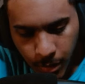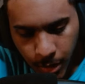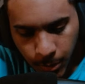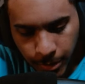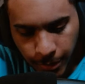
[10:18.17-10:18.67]

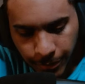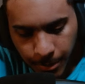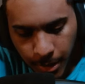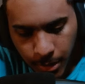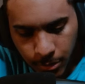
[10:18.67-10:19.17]
He will definitely
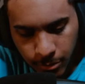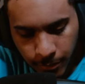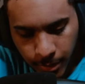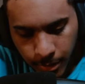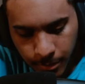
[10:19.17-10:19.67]
make use of
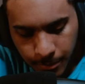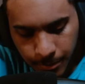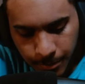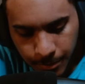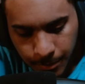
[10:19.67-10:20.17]
that.
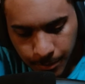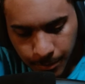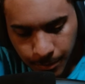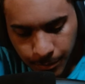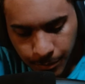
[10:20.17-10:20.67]

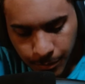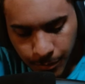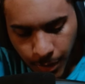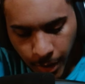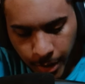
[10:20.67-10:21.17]

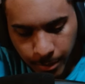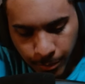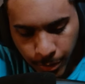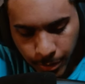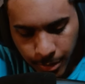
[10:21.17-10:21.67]
Alright, INT
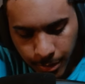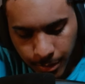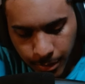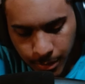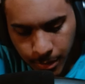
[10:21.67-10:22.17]
Broly.
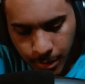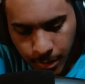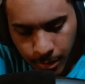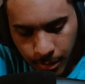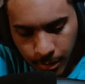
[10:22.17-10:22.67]
Let's see.
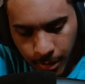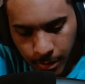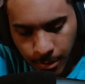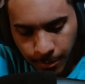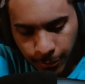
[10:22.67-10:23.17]
You got
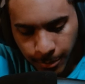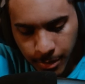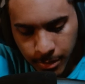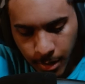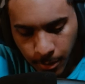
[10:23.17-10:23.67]
something for me in
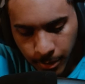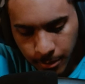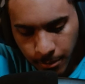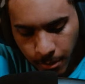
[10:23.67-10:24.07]
slot 1?